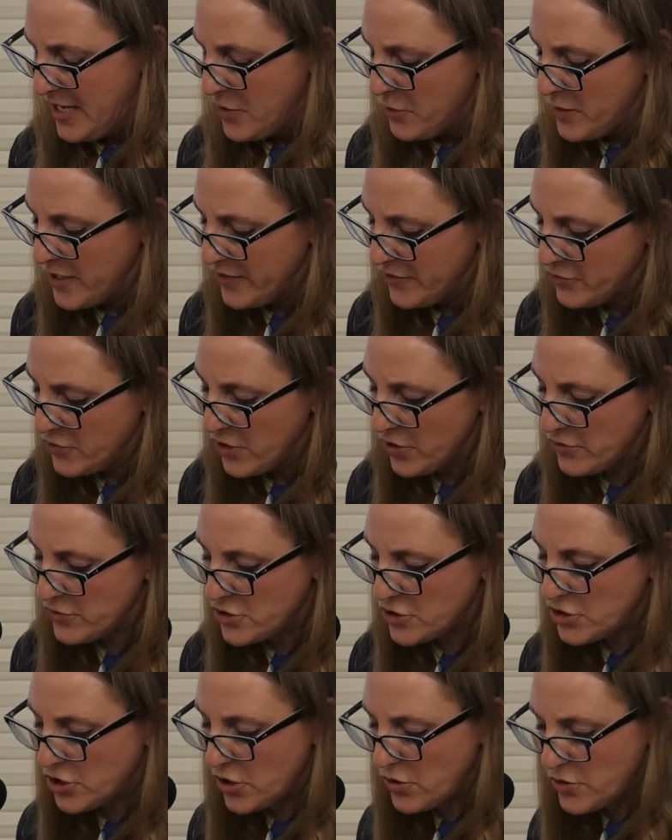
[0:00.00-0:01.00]
We have grown
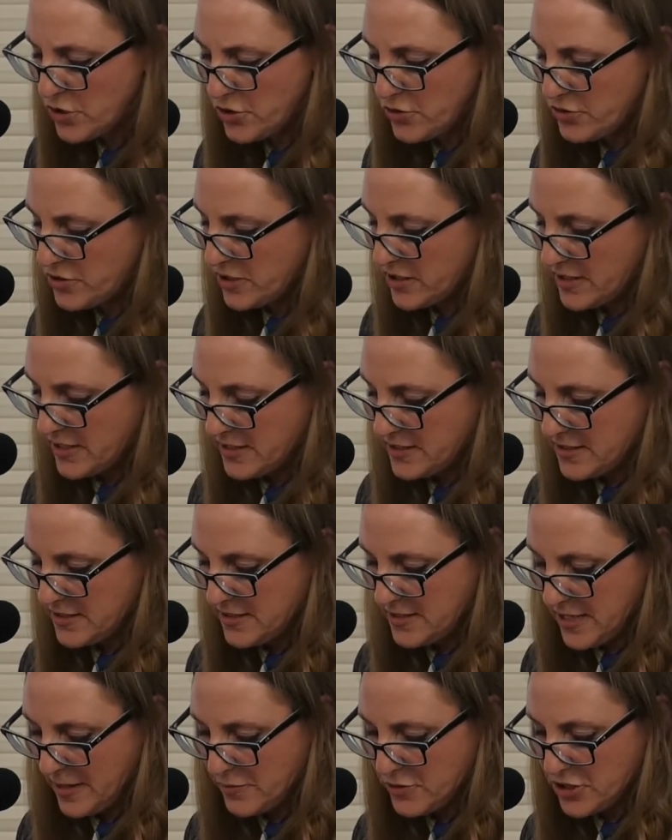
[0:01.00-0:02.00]
so used to these
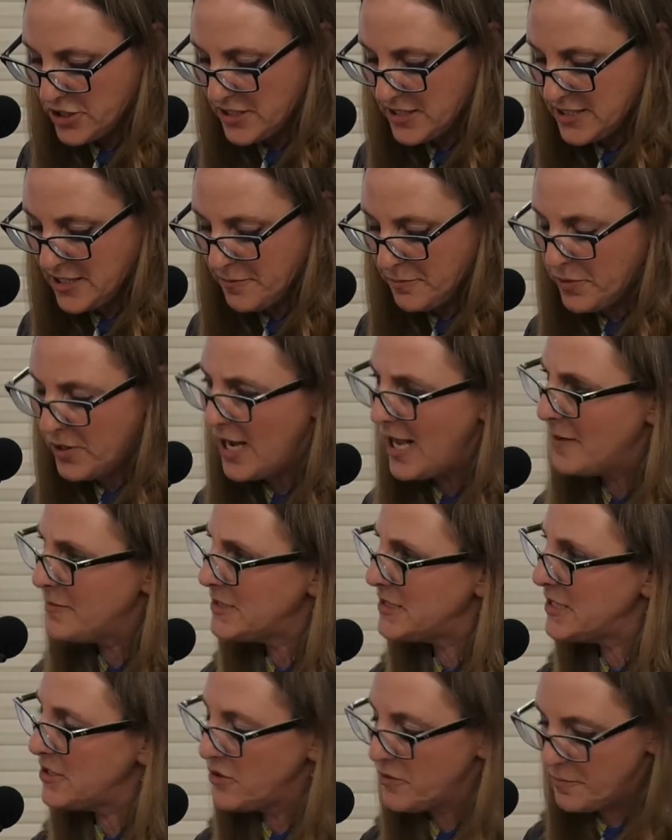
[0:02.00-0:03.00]
deceptions that perhaps
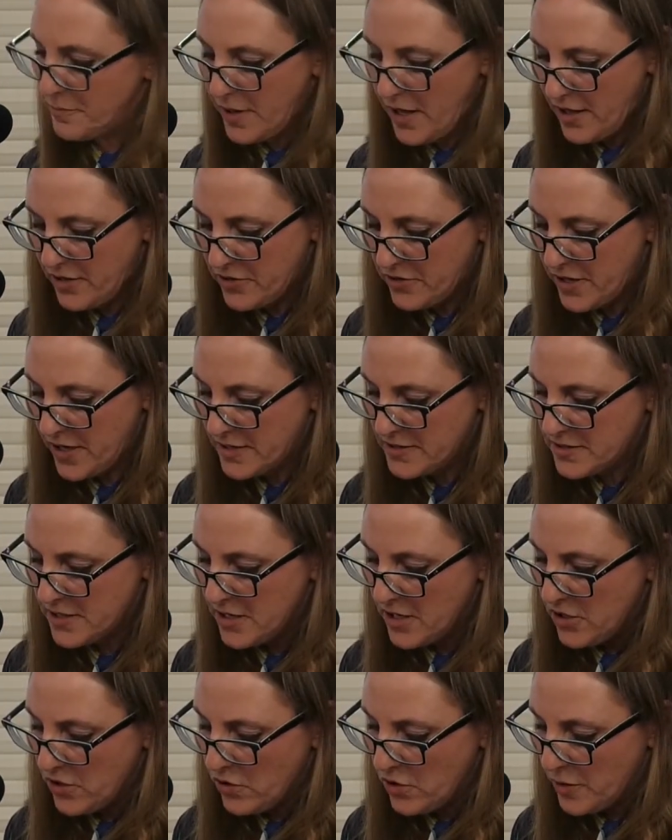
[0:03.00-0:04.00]
they don't bother us,
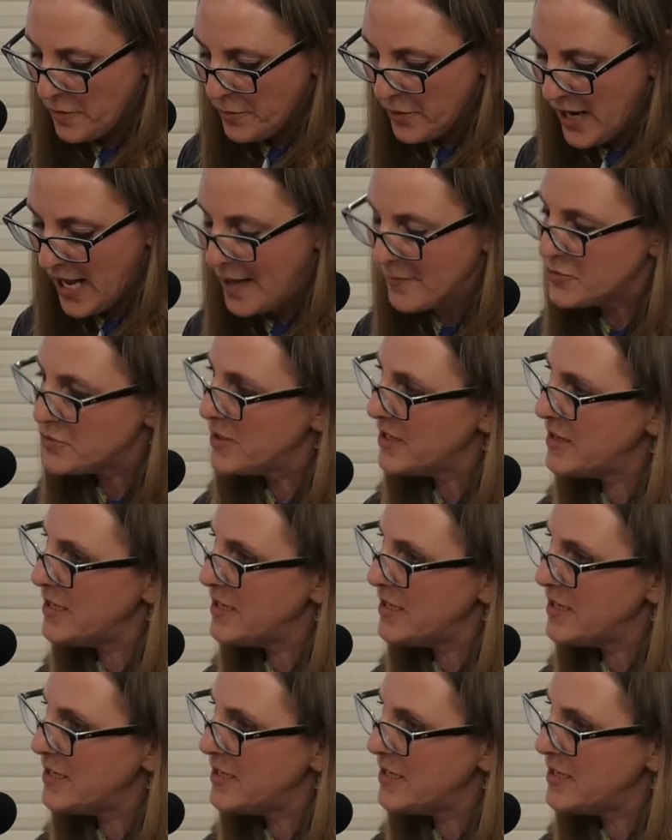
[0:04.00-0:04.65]
or perhaps we